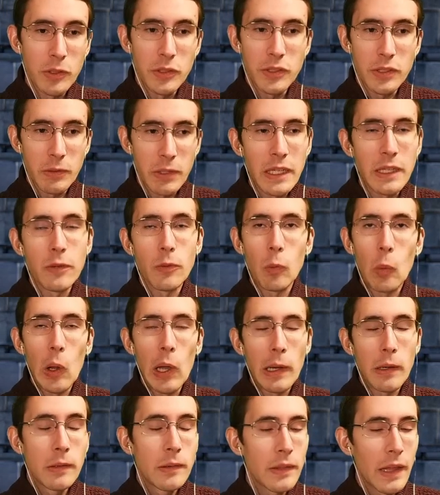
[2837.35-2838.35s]
able to hit and
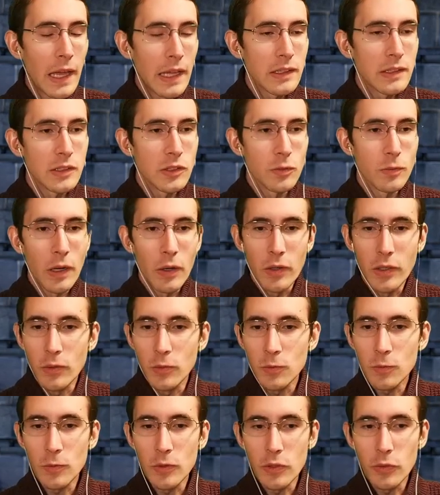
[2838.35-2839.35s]
run. That is
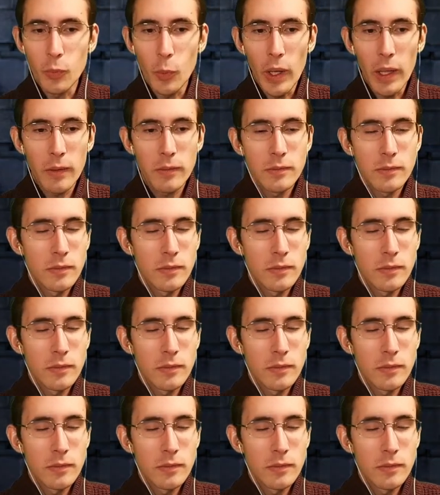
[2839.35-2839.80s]
very useful as well.